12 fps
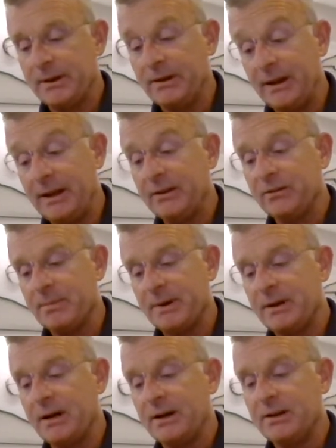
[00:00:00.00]
It, it is
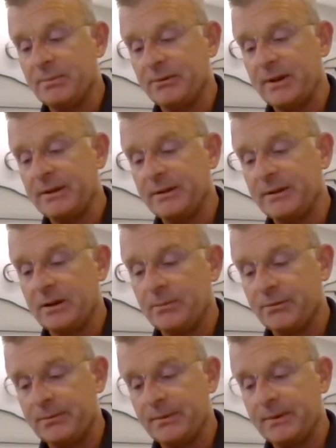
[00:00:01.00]
about 90% that
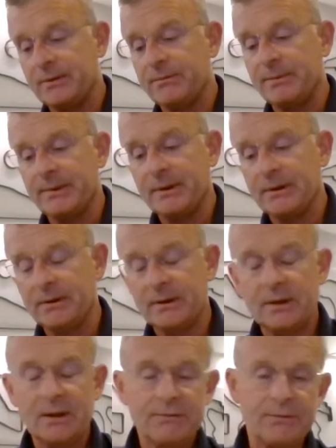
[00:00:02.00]
comes from
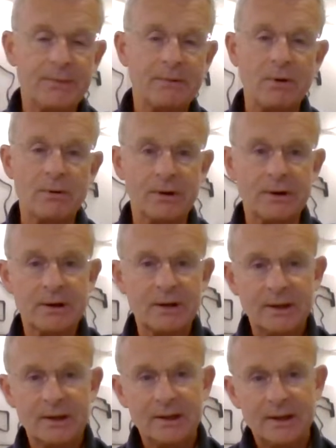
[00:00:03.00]
the from the
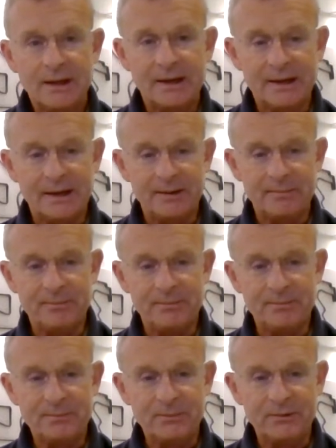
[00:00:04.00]
rotor.
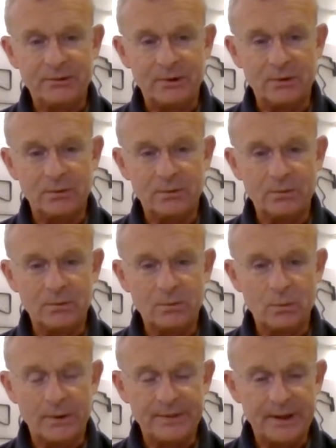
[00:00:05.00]
Um, so
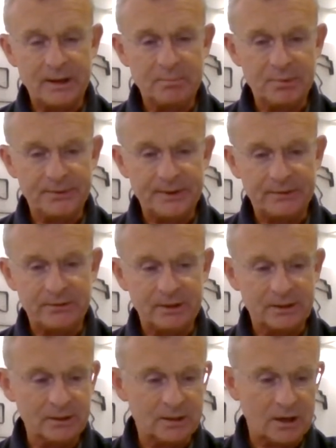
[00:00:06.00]
when they put that
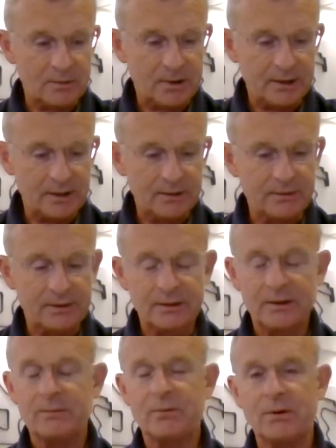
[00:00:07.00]
silicon carbide into
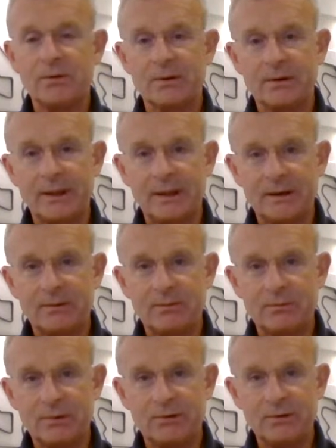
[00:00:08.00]
the rotor, then
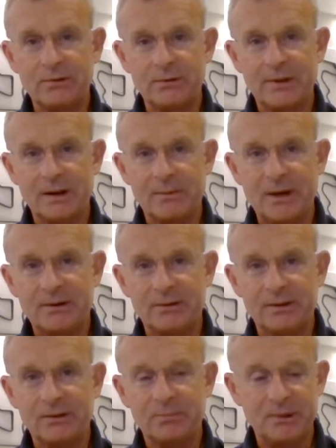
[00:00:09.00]
it reduces that amount
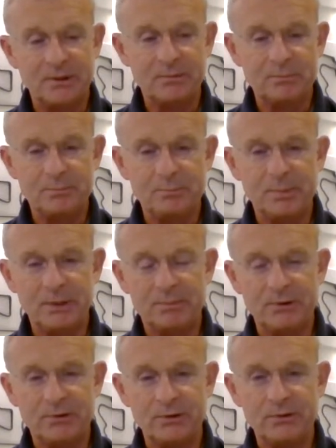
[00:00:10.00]
of dust being,
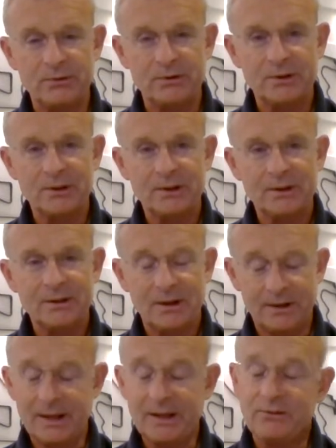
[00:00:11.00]
being produced,
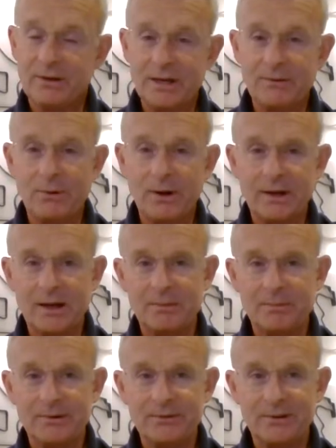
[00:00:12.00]
and hence you can have white
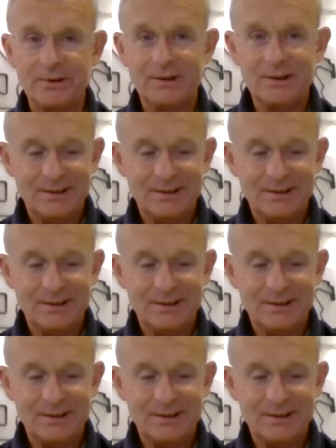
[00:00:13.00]
calipers.